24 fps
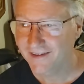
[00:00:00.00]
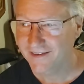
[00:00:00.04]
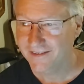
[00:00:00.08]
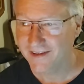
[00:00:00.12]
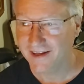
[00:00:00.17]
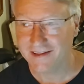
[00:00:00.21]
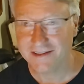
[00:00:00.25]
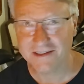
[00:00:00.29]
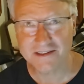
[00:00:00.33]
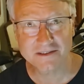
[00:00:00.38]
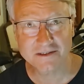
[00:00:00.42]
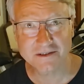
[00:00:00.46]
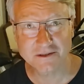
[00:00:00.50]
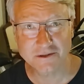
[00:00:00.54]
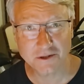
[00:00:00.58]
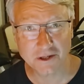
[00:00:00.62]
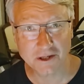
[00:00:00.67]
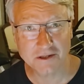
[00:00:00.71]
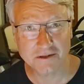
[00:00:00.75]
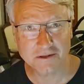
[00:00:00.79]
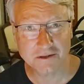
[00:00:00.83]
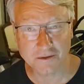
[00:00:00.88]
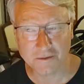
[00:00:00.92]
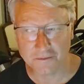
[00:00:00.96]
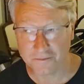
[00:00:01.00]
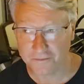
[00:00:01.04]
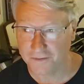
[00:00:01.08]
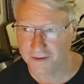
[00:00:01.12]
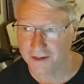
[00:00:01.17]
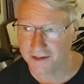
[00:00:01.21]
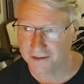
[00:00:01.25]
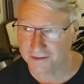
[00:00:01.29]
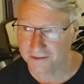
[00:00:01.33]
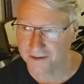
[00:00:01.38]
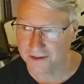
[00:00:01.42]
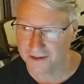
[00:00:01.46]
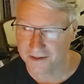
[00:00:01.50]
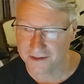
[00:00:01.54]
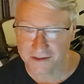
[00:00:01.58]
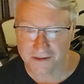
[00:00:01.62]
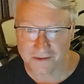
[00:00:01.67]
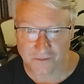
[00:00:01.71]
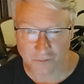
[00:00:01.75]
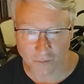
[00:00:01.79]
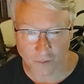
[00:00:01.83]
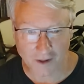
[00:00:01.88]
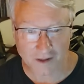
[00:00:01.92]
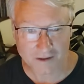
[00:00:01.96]
That doesn't change the fact that
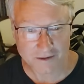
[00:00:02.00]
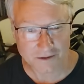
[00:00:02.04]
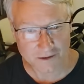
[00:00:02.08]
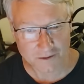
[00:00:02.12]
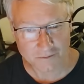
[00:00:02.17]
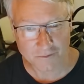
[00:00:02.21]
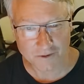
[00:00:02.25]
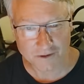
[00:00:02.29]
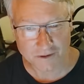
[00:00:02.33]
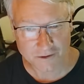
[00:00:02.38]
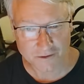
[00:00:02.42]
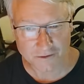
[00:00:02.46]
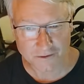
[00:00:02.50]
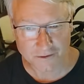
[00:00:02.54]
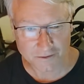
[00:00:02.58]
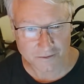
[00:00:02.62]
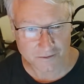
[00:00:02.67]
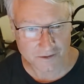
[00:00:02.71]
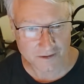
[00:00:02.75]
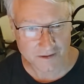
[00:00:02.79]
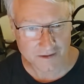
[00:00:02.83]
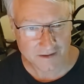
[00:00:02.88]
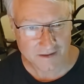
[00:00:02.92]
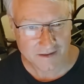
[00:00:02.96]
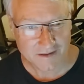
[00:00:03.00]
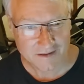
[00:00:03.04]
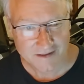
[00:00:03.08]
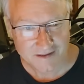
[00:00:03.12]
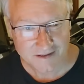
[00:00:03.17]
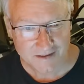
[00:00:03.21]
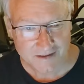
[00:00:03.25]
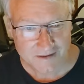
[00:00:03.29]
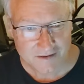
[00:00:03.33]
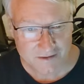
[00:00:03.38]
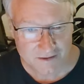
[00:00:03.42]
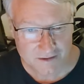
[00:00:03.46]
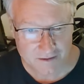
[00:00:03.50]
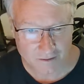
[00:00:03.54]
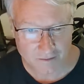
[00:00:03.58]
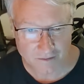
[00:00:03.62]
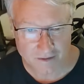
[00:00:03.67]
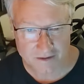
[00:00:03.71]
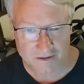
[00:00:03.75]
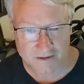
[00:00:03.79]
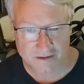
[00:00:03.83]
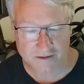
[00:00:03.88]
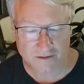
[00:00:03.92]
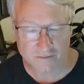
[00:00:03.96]
he's watching what you're doing. So
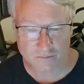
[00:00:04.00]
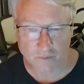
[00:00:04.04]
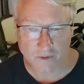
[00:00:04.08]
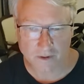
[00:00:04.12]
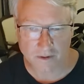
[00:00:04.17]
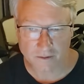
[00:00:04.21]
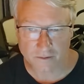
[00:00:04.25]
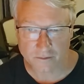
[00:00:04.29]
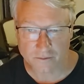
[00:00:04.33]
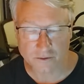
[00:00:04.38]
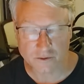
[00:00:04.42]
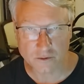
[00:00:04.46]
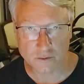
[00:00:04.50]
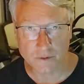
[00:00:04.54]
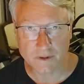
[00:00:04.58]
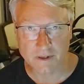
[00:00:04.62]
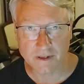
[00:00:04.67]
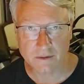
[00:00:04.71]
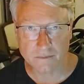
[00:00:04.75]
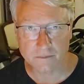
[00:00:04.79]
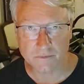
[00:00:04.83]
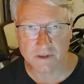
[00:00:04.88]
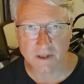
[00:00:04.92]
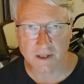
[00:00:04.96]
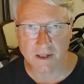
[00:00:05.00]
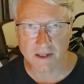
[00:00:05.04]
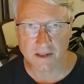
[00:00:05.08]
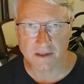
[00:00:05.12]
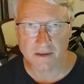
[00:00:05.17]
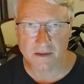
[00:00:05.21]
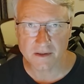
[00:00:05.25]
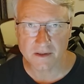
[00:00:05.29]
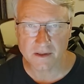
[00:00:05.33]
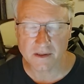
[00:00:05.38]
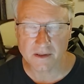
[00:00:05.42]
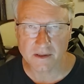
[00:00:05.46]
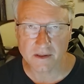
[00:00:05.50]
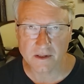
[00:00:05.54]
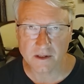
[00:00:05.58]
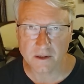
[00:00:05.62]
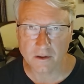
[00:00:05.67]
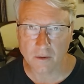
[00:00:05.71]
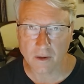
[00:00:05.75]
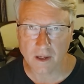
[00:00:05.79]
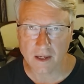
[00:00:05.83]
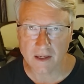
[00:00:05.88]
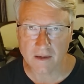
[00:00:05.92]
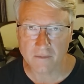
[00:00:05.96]
this is one of those dreams, and, you
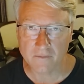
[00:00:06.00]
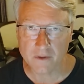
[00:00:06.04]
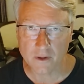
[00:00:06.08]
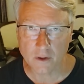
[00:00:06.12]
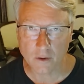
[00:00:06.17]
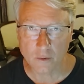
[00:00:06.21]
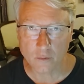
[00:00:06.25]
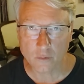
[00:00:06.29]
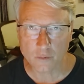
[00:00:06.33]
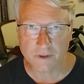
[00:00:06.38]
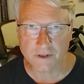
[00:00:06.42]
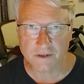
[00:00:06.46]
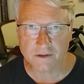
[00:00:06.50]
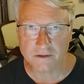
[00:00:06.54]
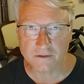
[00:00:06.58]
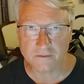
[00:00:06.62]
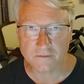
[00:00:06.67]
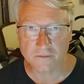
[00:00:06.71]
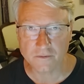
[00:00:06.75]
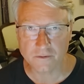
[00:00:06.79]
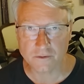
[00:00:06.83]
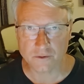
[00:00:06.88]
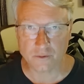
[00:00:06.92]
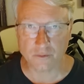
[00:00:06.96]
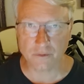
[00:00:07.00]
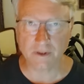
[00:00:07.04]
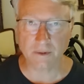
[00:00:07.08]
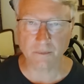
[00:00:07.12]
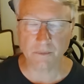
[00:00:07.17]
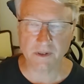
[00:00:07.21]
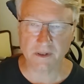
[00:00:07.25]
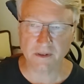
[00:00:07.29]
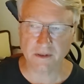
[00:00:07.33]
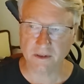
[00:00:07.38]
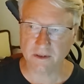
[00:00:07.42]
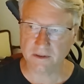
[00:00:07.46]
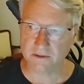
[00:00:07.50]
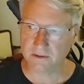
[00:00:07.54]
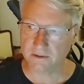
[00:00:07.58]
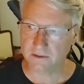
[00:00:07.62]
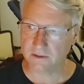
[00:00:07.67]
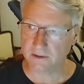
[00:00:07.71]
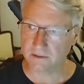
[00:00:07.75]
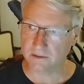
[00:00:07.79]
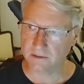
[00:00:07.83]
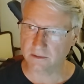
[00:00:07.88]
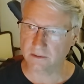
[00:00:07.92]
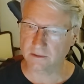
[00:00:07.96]
know, I have no reason for dreaming these
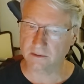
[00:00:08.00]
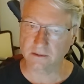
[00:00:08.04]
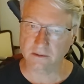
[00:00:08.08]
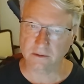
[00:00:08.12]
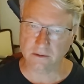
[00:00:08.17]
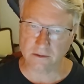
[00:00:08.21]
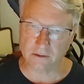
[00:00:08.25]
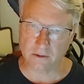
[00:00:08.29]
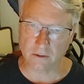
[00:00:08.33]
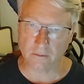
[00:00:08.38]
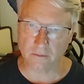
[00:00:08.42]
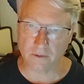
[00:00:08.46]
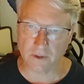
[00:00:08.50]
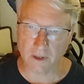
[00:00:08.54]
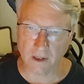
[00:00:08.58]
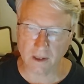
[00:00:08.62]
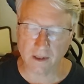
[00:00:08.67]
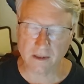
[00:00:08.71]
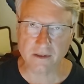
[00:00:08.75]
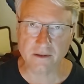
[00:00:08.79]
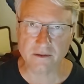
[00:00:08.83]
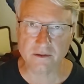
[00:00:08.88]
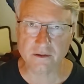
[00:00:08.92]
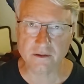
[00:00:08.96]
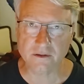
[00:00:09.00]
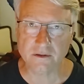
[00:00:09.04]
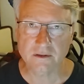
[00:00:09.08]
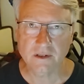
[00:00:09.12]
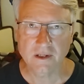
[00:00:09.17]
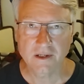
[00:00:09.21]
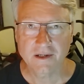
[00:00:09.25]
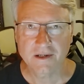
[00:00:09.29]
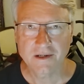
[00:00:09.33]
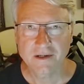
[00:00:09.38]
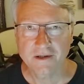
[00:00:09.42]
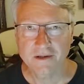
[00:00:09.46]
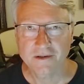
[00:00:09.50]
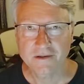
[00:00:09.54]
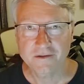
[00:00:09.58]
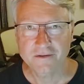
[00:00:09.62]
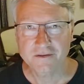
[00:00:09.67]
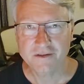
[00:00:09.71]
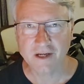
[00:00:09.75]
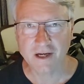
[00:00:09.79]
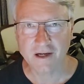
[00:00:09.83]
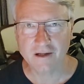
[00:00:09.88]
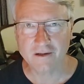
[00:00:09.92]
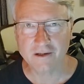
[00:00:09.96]
things. So God is
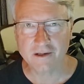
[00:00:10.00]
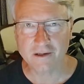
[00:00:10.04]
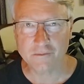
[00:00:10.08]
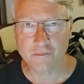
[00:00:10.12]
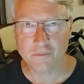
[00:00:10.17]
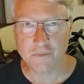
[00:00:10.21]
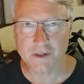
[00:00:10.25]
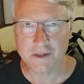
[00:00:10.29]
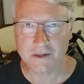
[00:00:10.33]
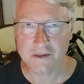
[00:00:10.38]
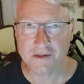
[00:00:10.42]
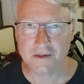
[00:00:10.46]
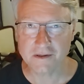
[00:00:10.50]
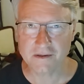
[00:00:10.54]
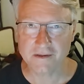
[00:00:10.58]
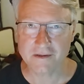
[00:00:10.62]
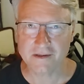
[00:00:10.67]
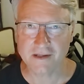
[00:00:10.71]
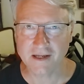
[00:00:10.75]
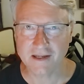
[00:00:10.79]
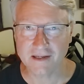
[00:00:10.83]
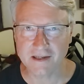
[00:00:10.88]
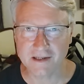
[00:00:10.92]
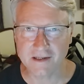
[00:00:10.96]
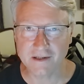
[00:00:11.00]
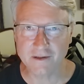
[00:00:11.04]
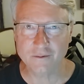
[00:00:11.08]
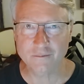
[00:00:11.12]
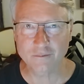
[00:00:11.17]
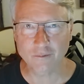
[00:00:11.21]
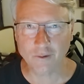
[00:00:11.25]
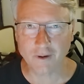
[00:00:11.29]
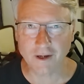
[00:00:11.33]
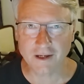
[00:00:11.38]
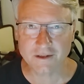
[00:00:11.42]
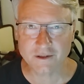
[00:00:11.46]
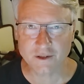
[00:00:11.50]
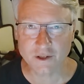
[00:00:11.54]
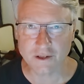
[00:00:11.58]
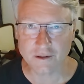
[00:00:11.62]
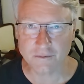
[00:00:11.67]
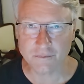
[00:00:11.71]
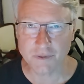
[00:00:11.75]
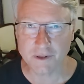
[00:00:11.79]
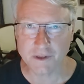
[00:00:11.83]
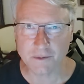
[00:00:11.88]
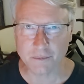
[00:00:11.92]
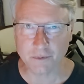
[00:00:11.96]
telling me that he's
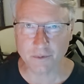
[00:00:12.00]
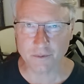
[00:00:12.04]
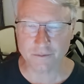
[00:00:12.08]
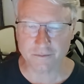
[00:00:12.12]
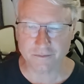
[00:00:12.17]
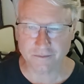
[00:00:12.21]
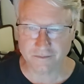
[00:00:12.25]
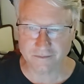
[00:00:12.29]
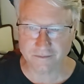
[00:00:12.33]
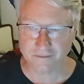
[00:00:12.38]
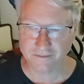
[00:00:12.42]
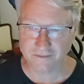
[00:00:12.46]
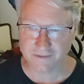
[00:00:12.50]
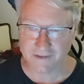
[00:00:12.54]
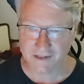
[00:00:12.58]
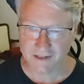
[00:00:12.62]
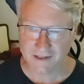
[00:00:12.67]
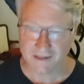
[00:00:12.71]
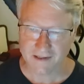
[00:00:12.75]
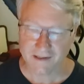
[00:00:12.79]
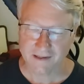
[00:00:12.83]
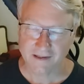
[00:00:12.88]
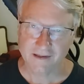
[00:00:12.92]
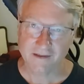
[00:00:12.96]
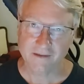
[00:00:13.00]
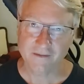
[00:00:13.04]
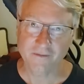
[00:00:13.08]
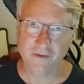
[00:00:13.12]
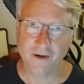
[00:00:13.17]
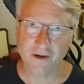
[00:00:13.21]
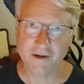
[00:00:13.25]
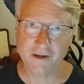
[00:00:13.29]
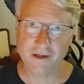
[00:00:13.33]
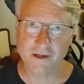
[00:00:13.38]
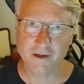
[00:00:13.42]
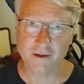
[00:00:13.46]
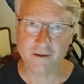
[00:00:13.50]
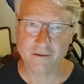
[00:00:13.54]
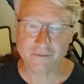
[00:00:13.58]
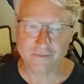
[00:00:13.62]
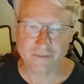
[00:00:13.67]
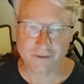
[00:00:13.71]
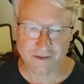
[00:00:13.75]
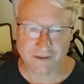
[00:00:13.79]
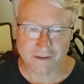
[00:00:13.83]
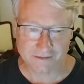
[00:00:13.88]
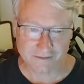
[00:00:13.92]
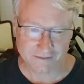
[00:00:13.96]
watching people very
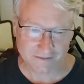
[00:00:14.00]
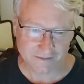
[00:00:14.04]
carefully.